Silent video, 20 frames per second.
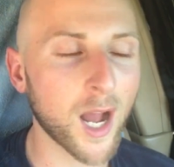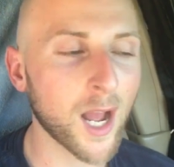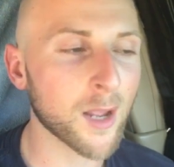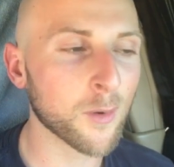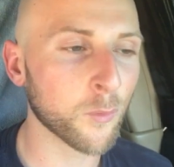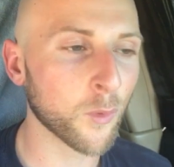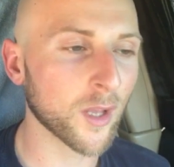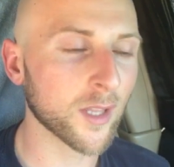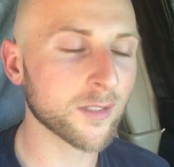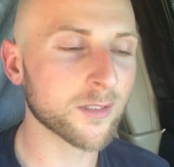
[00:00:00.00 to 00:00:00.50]

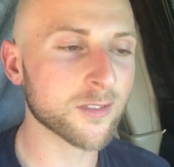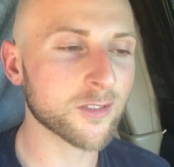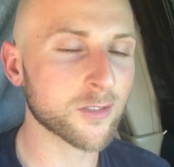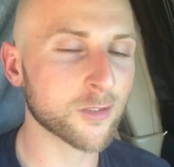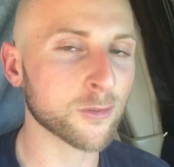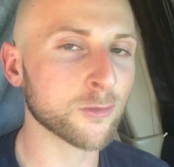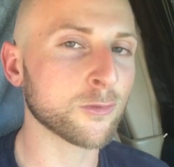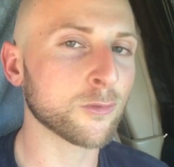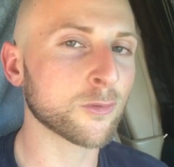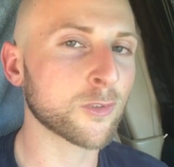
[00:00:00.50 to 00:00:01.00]
I went
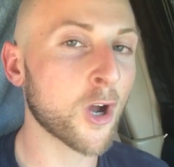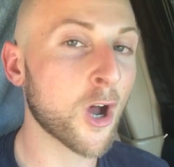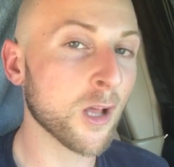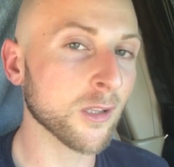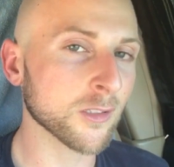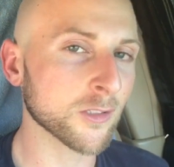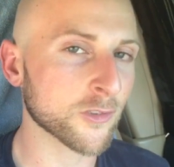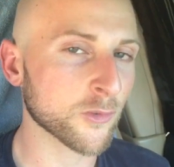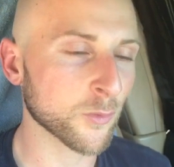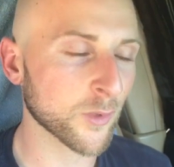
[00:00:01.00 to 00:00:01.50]
to
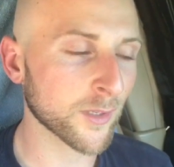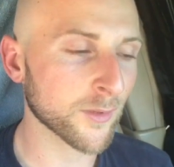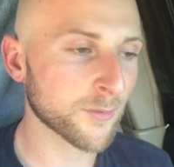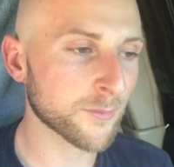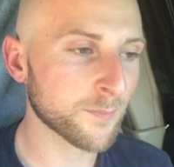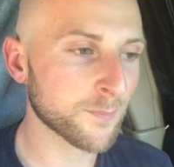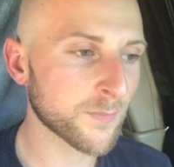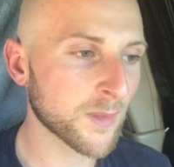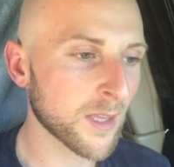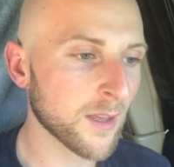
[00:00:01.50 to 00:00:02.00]
college with.